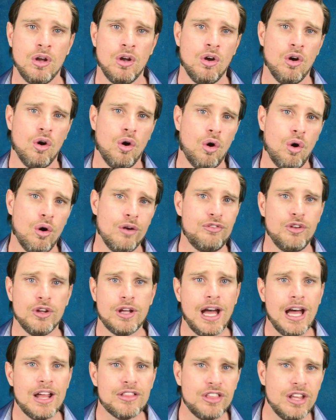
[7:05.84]
Or if you
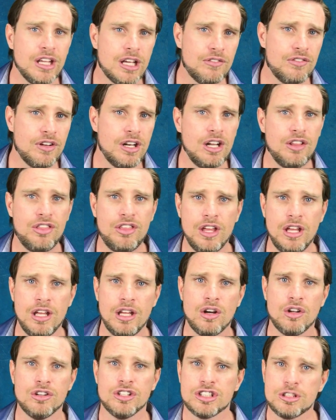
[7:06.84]
can't think of anything
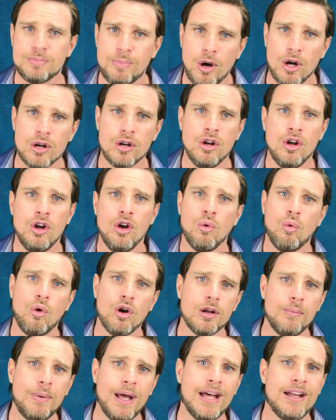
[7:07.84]
on the spot, what
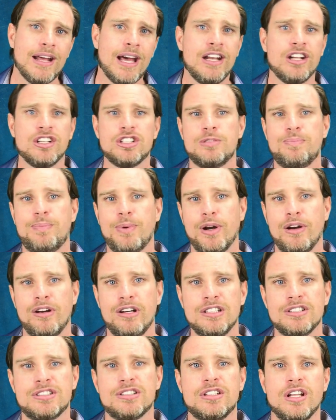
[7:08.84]
about an
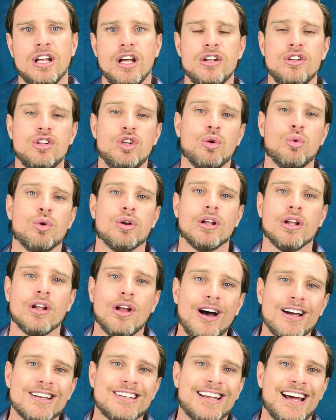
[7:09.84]
experience that you would
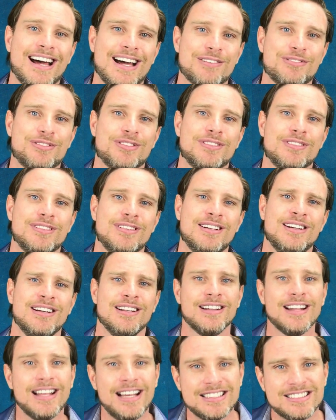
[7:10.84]
like to have?
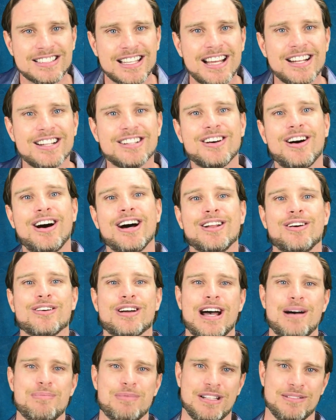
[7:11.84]
Let's get a dialogue
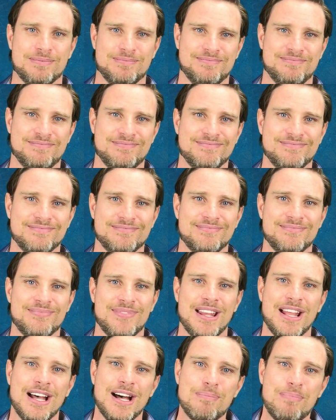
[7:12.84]
happening.
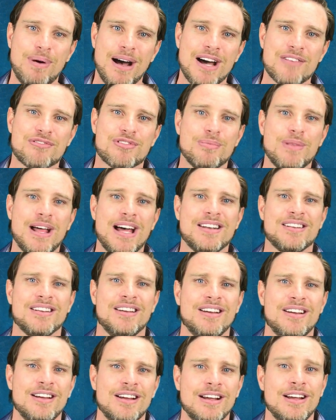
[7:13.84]
Apart from that,
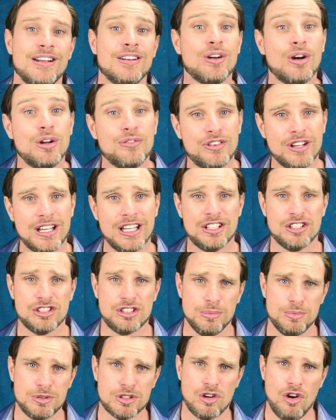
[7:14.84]
don't forget to
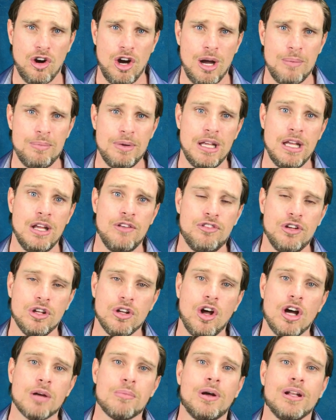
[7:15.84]
subscribe if you
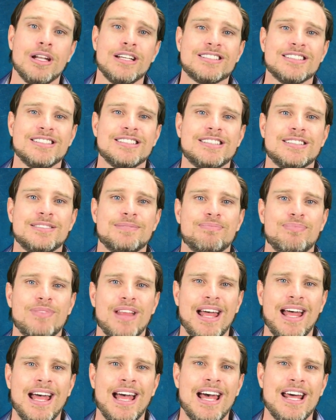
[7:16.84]
like my lessons
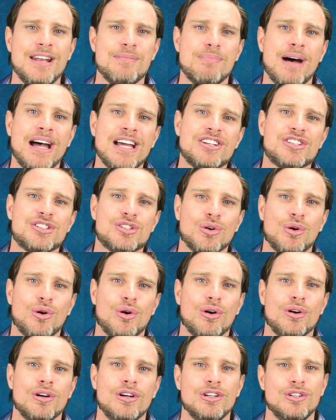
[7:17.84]
and make
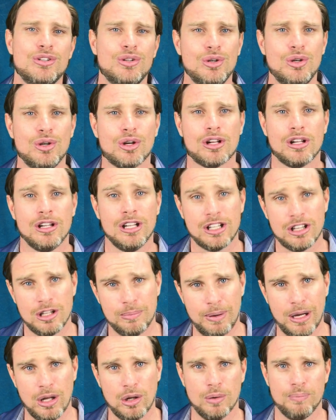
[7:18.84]
sure you click the
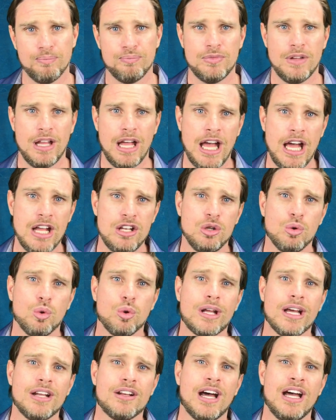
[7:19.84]
bell and you will
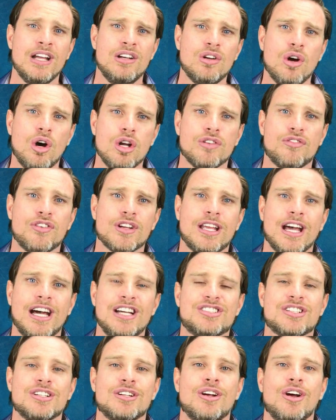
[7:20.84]
get a
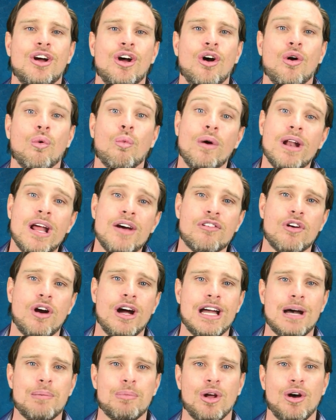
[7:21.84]
notification whenever I
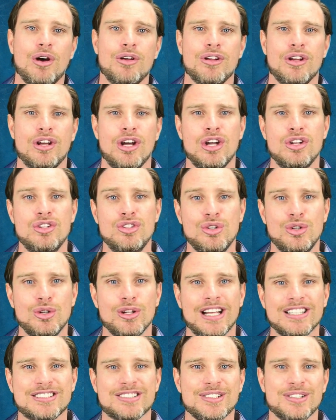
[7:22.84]
upload a new
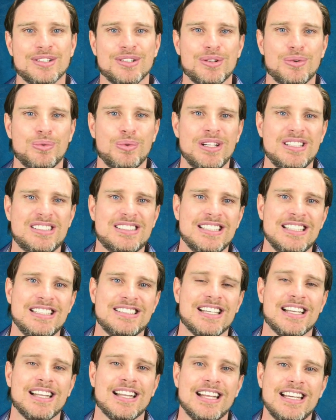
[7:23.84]
lesson, which is
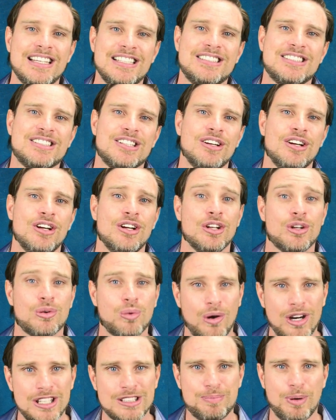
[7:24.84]
at least
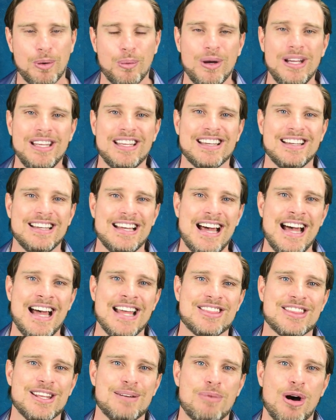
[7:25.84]
twice per week
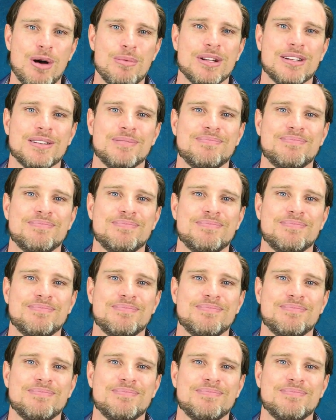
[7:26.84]
at the moment.